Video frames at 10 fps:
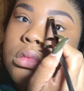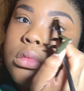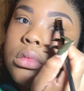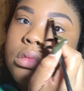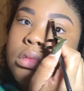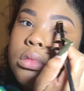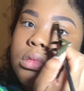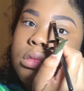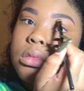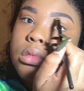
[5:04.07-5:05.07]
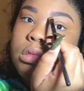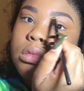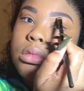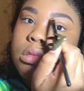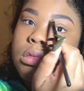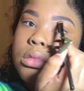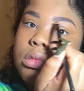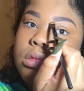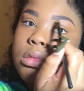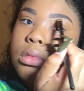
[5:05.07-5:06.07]
to go underneath
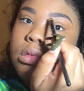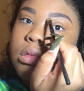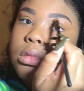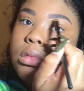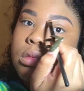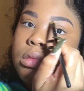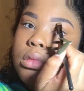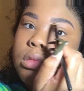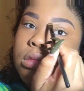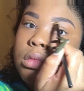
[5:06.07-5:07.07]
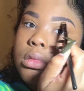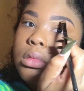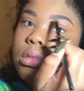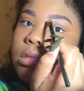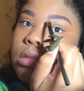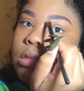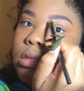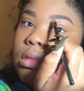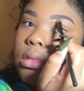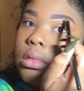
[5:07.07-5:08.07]
my brow.
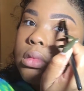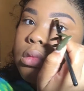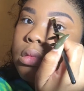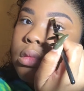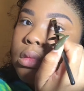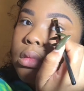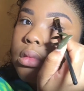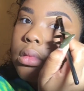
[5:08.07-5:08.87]
Nice